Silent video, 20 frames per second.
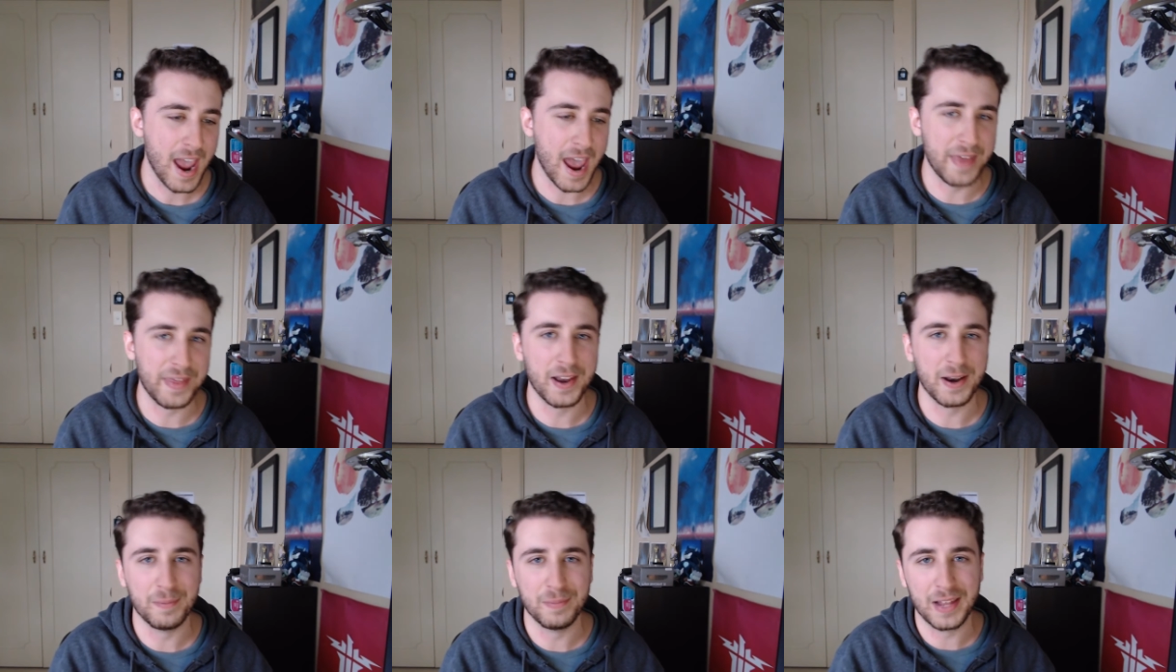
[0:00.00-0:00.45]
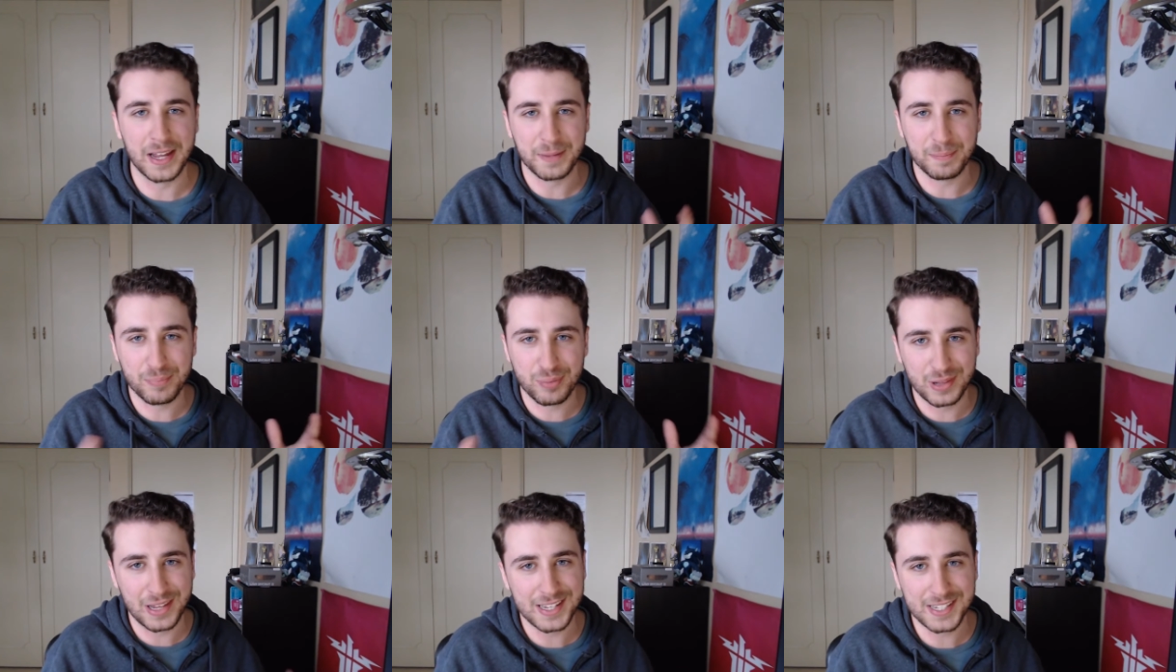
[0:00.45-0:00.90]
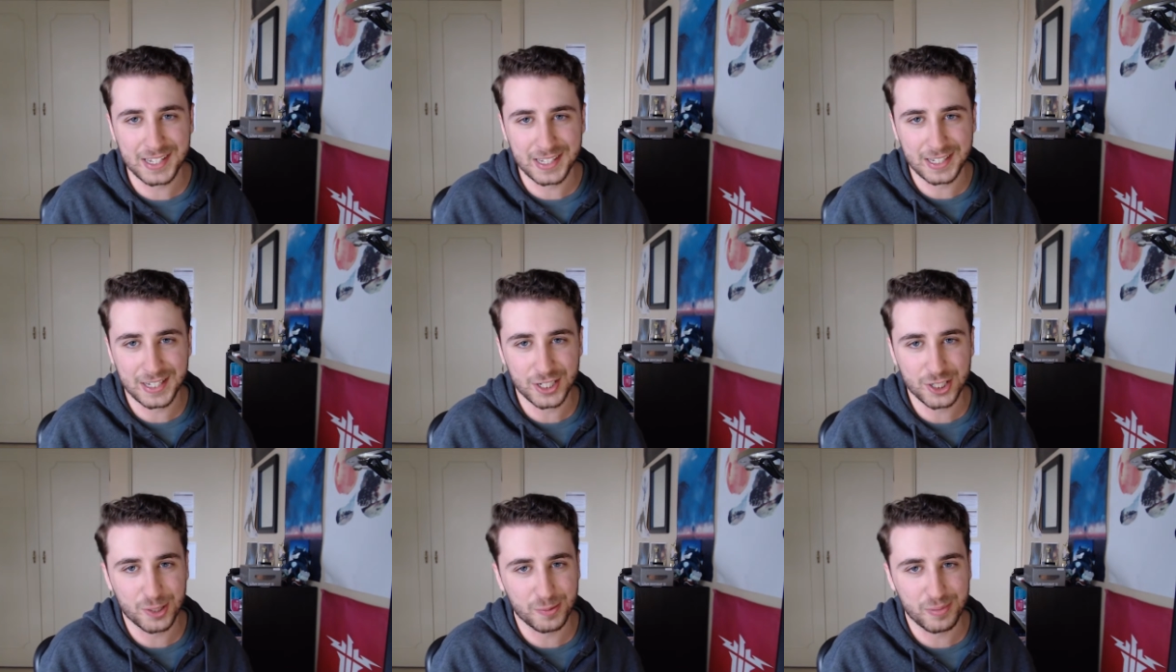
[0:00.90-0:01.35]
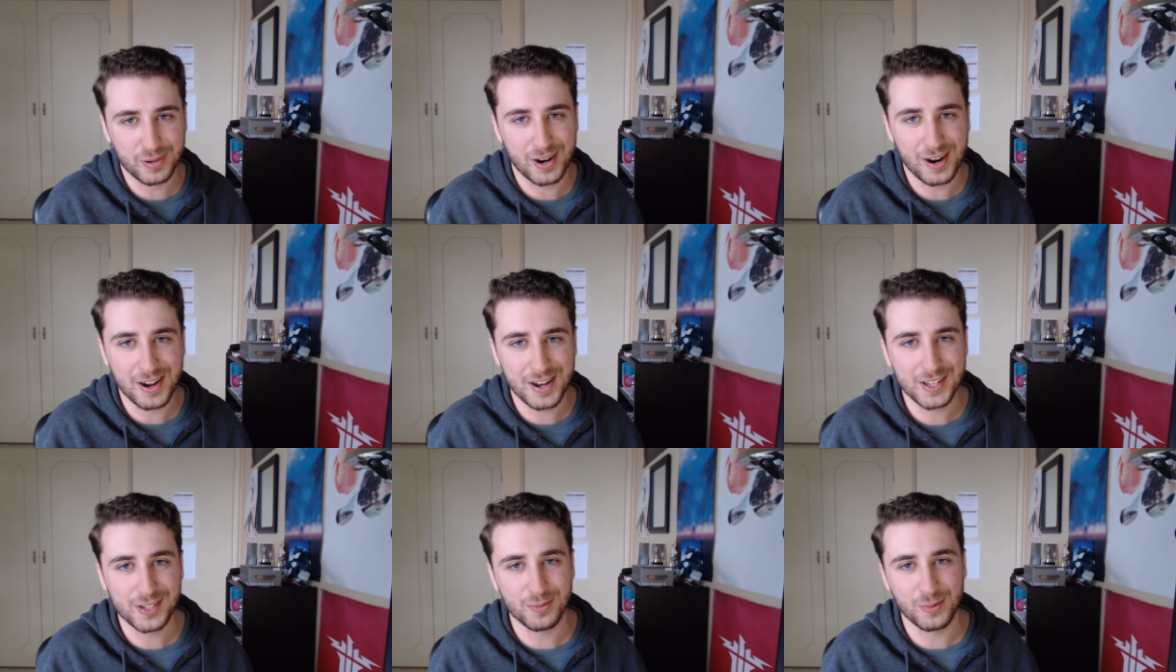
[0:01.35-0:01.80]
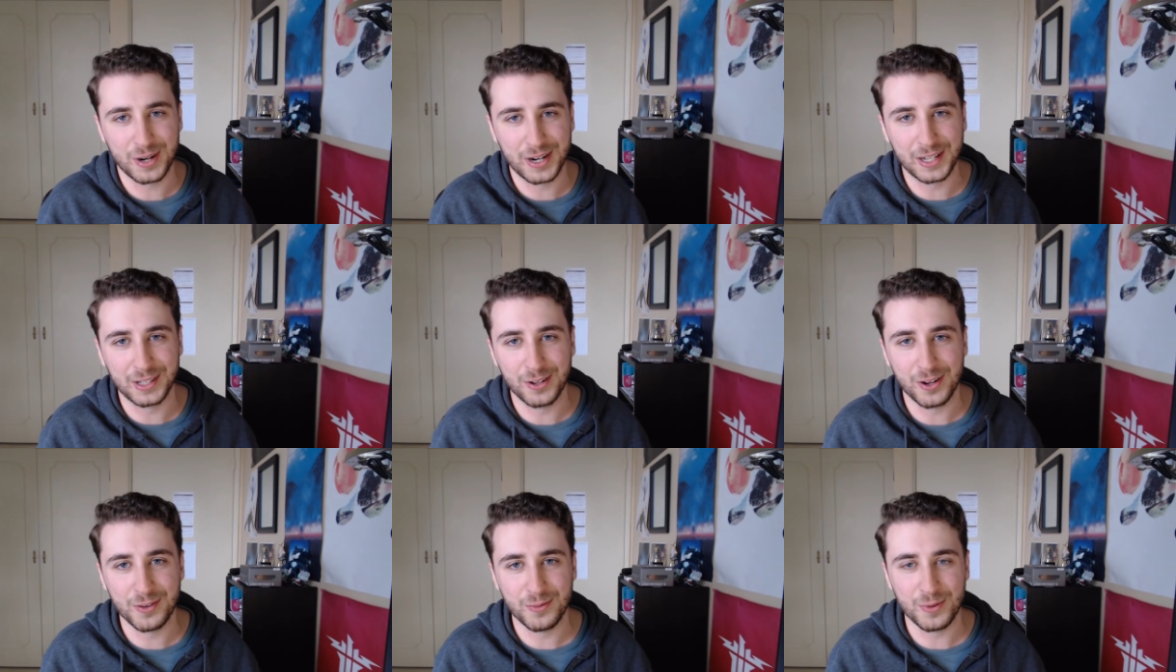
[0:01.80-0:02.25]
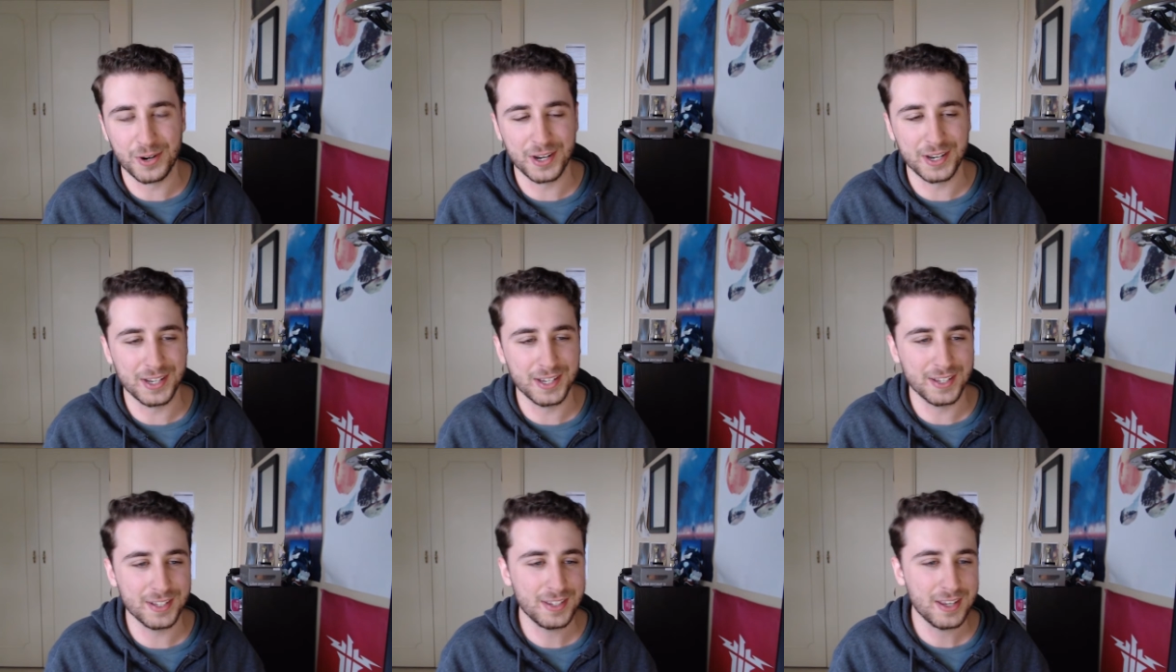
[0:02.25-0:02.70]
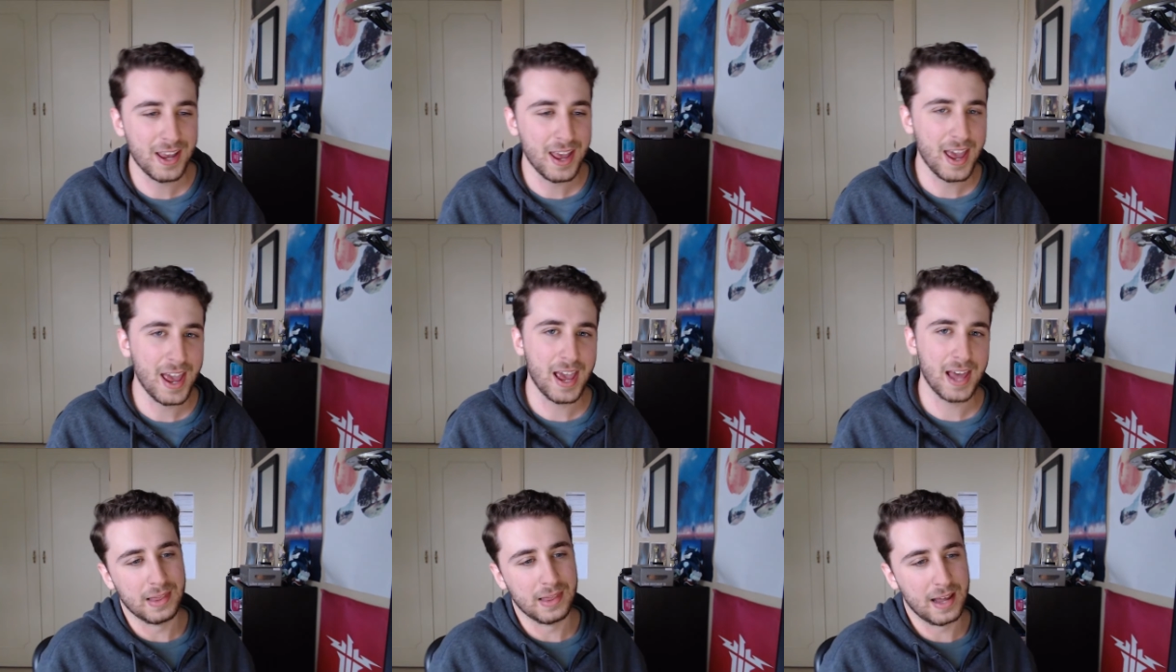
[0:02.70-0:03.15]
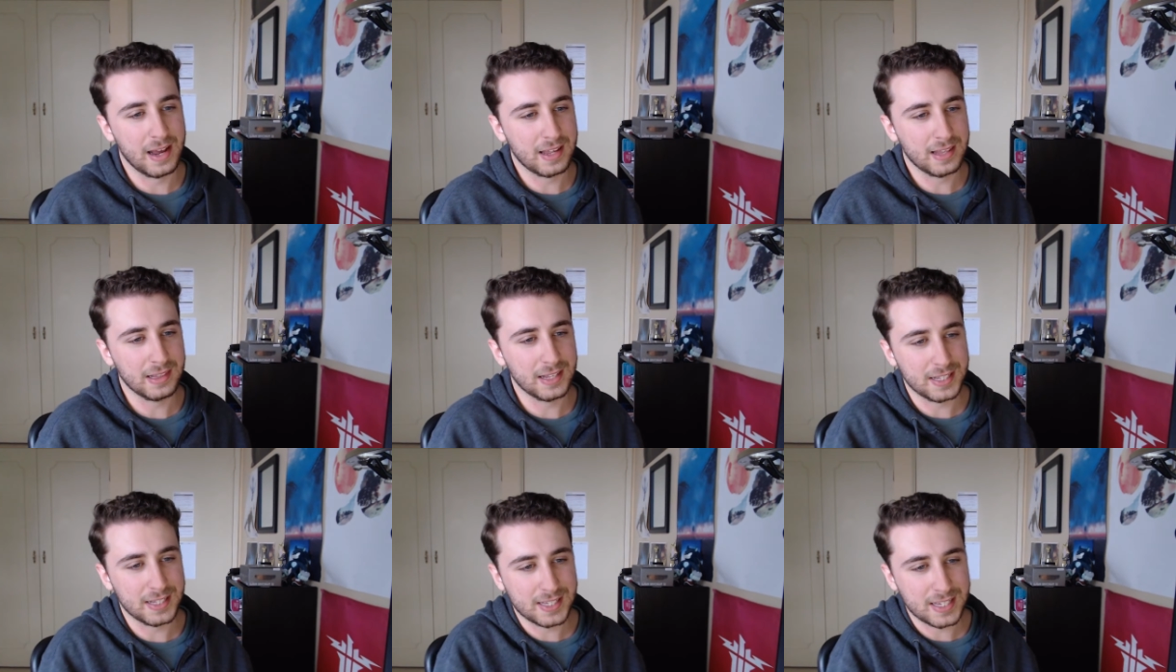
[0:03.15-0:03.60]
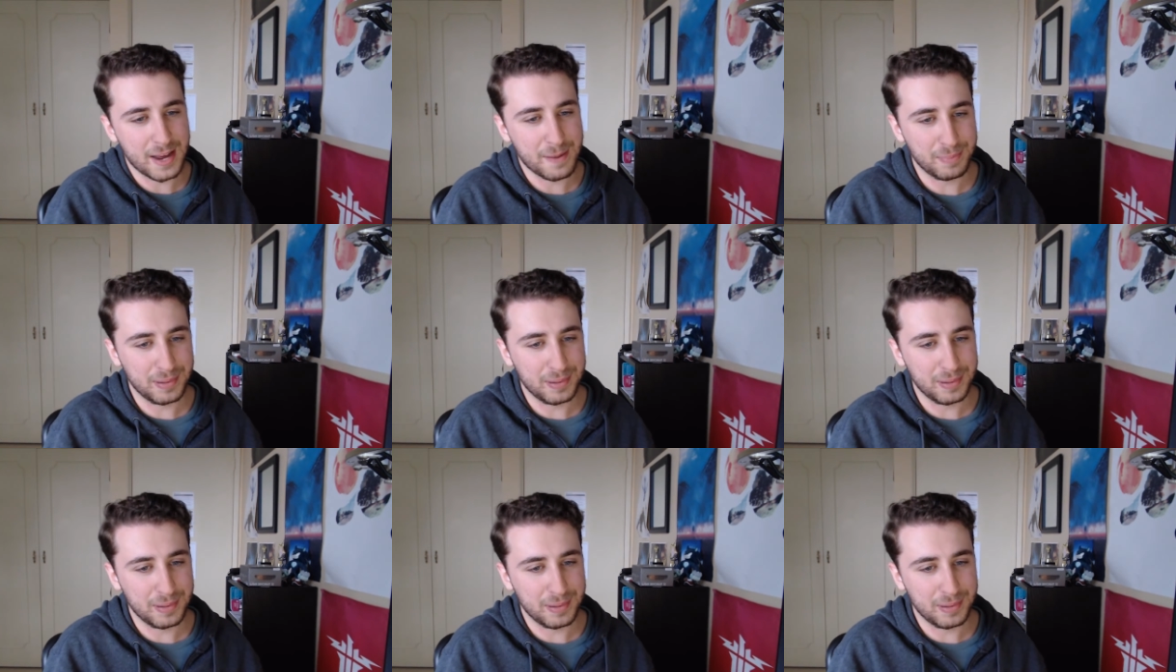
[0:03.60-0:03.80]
and then i'm like pleasantly surprised when i learn what it is like let's say i'm